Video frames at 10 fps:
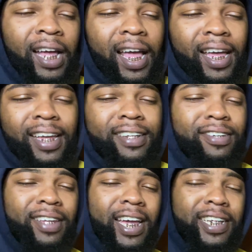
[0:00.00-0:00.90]
I ain't
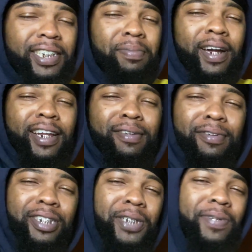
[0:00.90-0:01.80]
gonna cash. She probably the
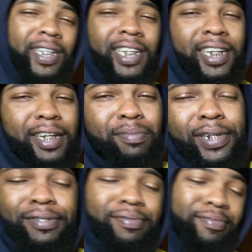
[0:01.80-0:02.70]
realest one in there,
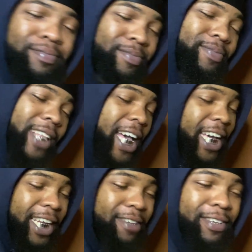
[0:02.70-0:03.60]
bro. I
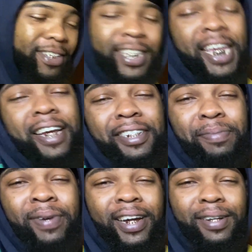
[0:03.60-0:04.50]
ain't even gonna cash. She
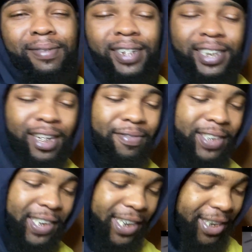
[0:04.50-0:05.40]
probably the realest
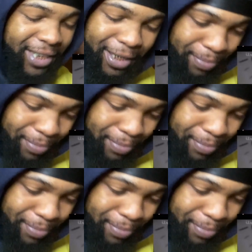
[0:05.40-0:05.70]
officer in there,